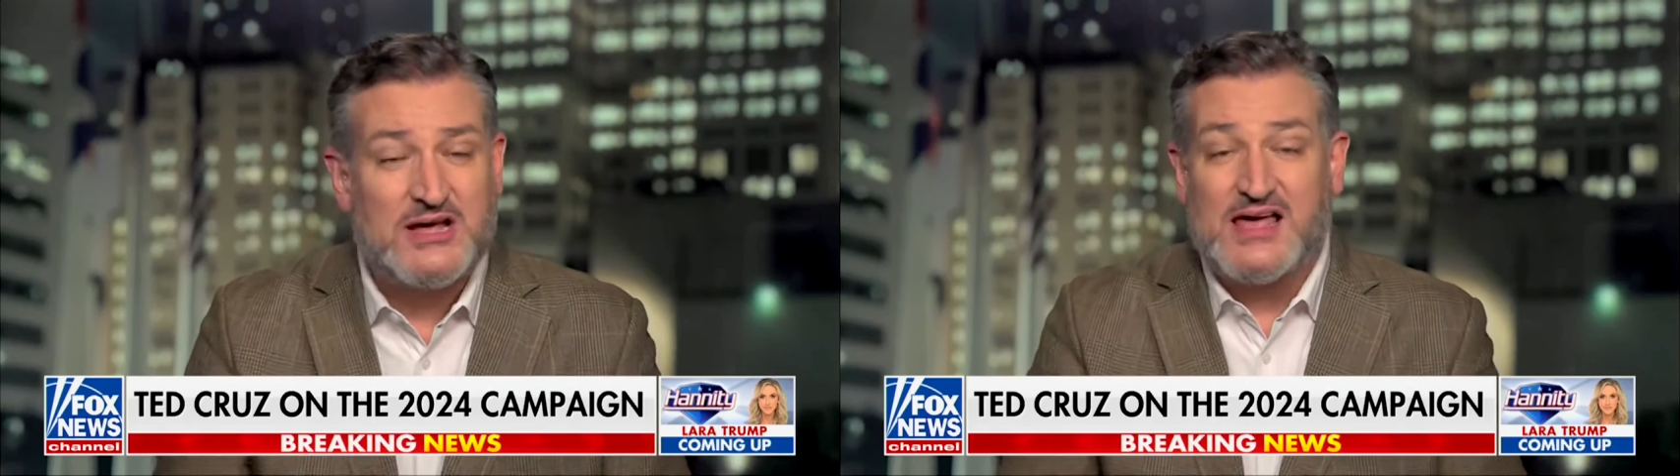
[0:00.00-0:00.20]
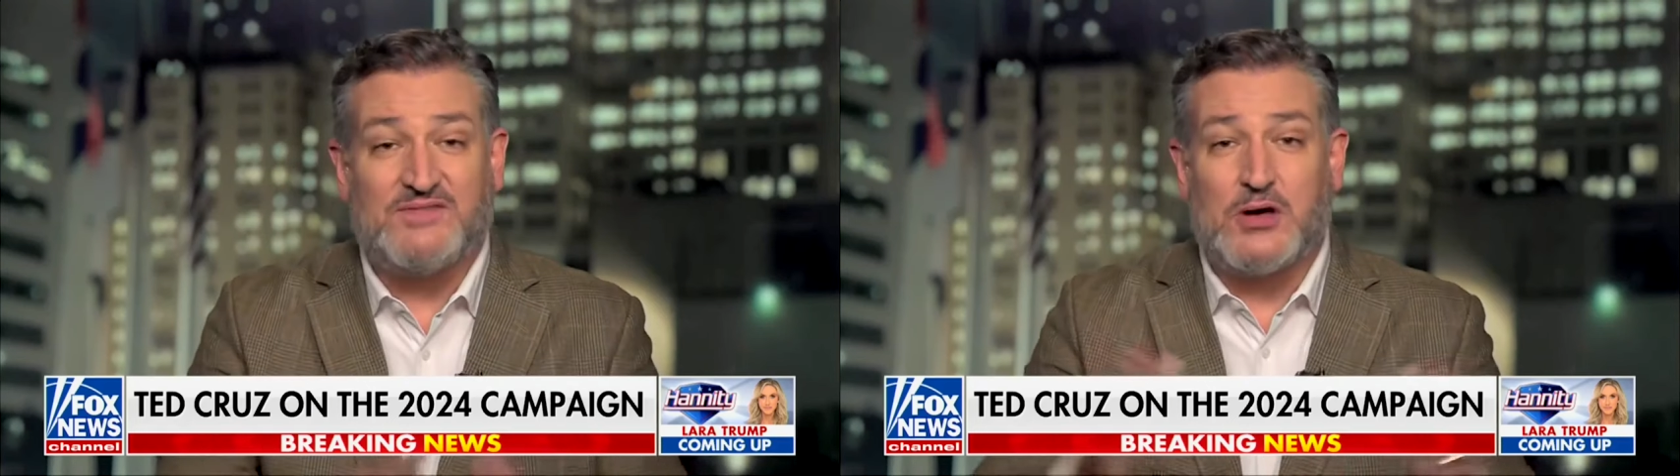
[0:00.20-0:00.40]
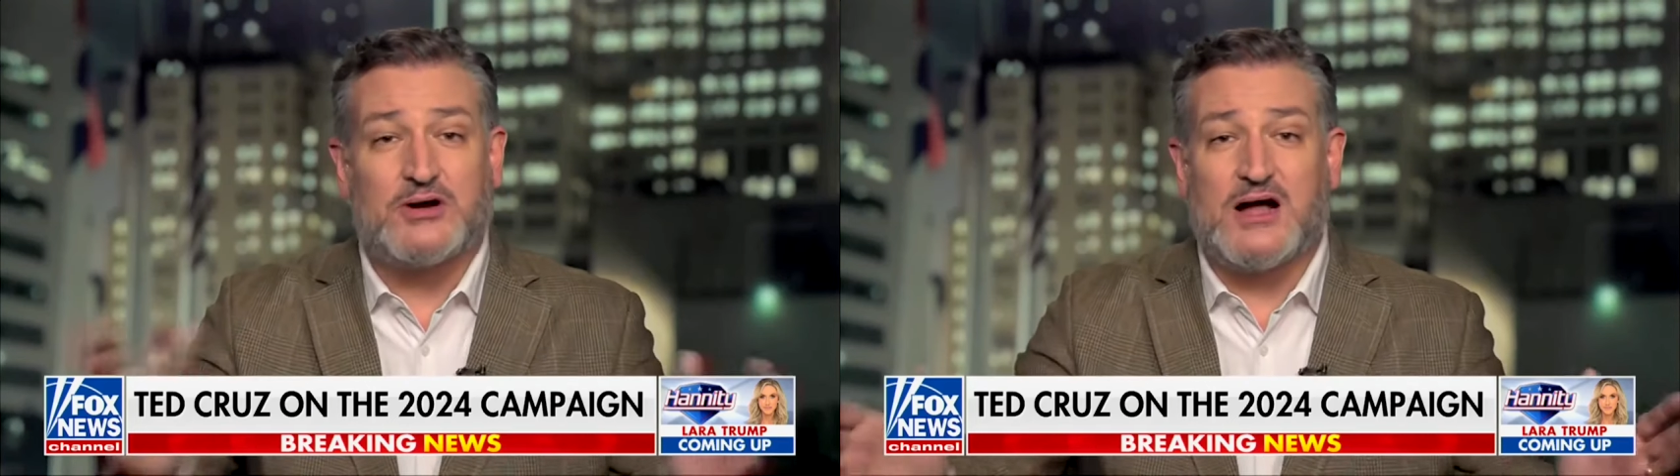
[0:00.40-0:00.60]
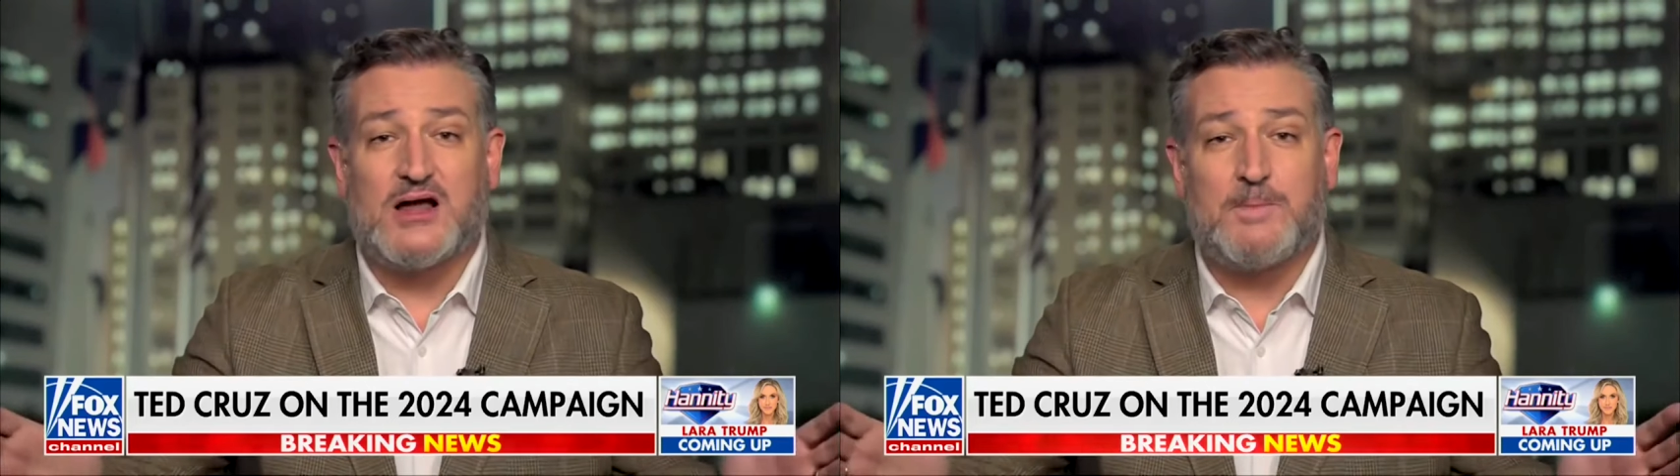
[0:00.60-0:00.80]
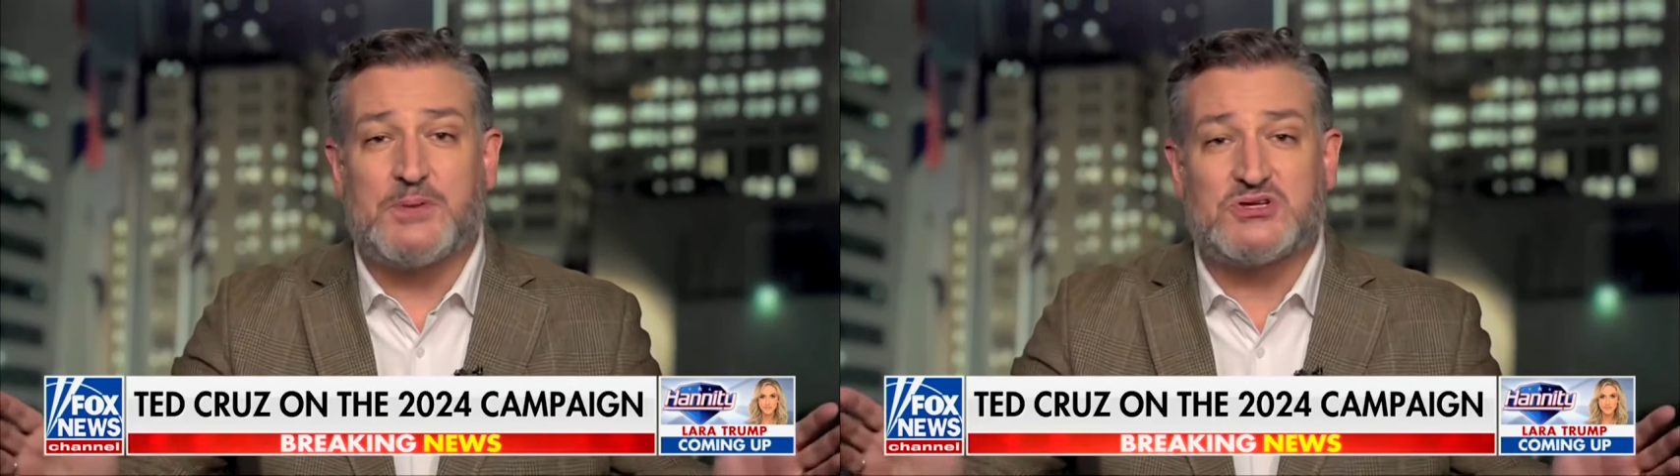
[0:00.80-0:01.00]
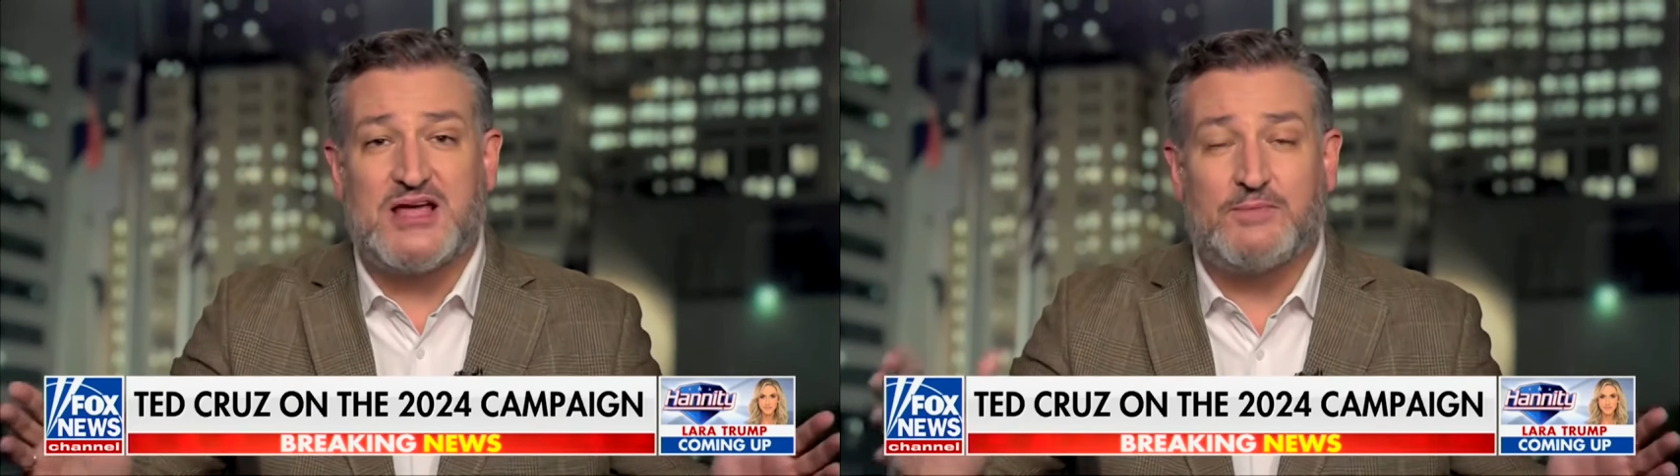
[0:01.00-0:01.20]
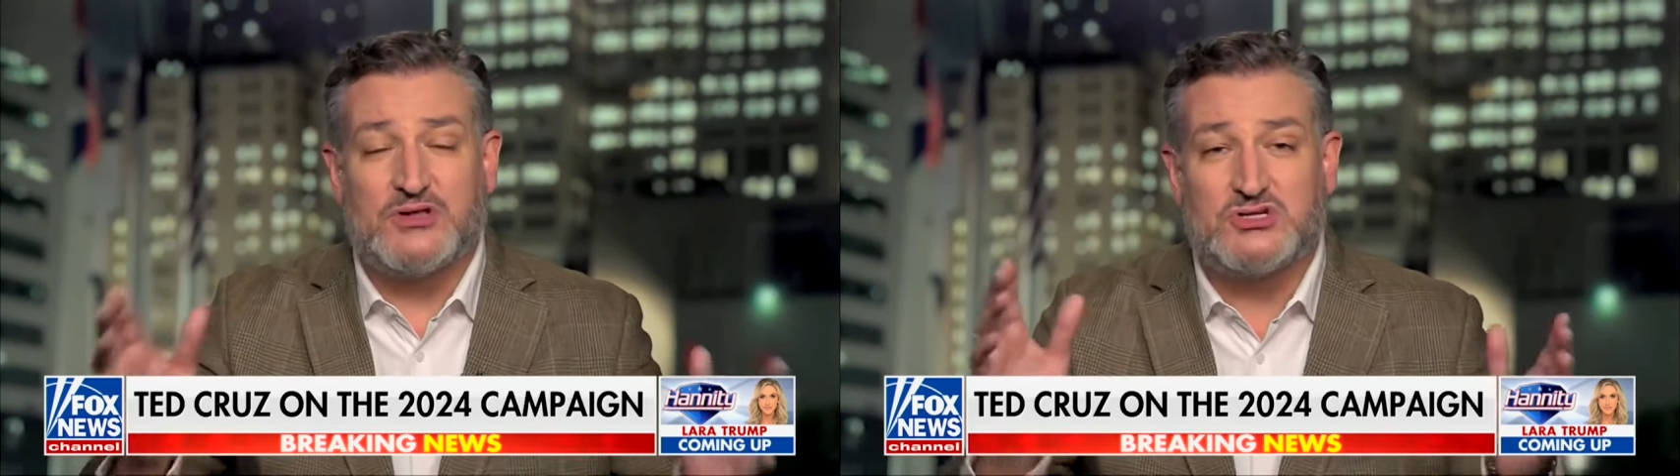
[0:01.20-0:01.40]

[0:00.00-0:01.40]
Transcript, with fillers: He voted 100% with